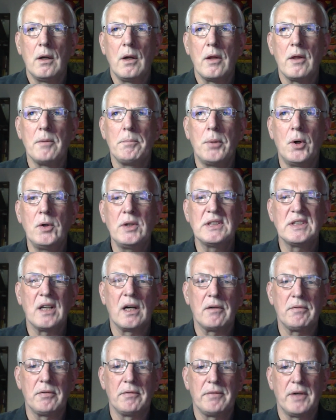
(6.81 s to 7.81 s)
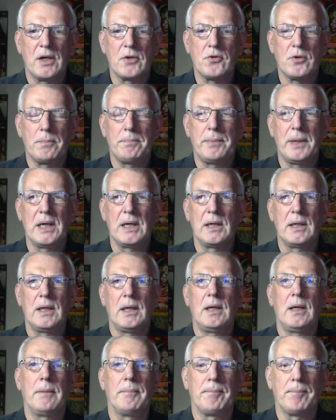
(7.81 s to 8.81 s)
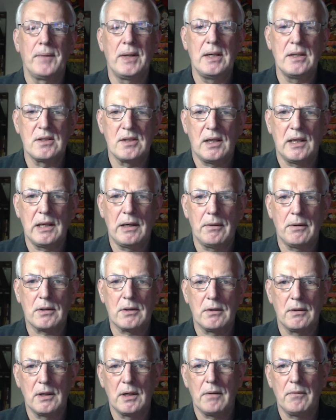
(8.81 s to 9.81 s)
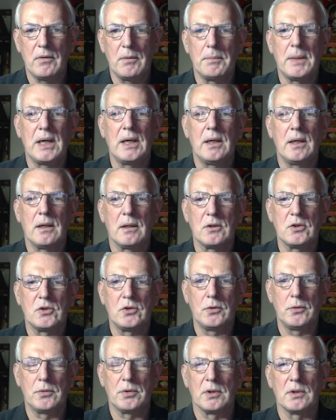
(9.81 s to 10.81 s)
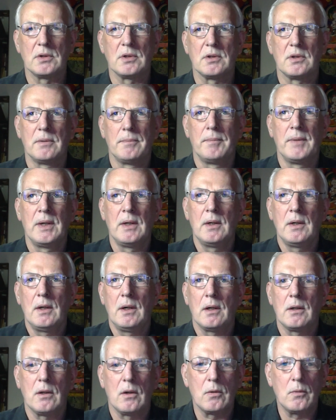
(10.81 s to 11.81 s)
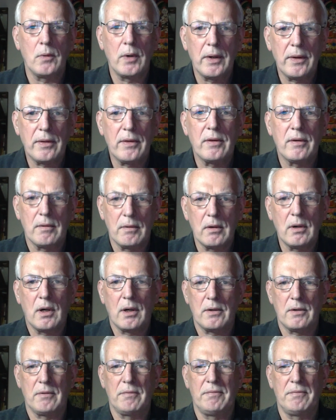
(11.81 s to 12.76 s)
The Bodhisattva Vajrapani is a character out of the Mahayana Sutras, along with other